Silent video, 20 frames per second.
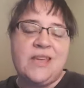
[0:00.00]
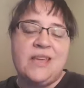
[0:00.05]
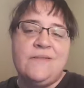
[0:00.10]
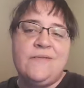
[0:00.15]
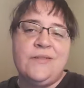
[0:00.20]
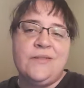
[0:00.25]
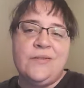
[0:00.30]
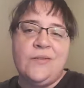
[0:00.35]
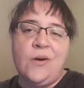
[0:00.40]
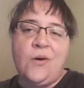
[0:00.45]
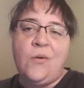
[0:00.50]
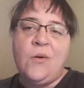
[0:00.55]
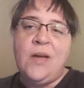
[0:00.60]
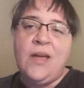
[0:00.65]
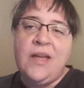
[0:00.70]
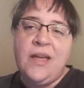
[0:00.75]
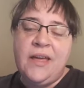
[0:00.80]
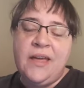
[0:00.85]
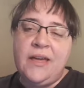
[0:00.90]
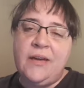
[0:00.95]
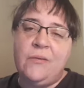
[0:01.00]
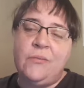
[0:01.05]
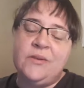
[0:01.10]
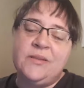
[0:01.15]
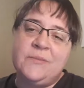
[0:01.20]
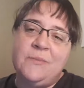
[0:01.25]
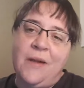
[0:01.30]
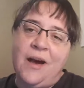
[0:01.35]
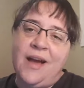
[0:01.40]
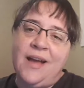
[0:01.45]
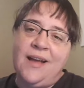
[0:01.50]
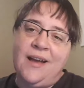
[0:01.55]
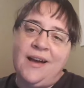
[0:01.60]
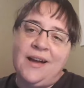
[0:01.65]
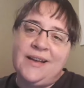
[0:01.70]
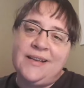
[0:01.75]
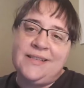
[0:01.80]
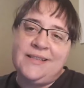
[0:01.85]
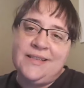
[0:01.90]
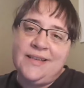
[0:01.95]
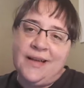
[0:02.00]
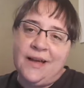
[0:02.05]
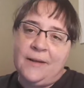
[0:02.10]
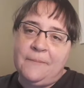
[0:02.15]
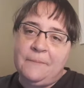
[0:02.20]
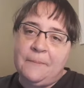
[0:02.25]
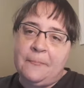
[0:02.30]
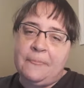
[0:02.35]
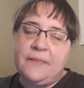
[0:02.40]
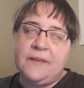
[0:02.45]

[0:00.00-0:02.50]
even though it was my idea.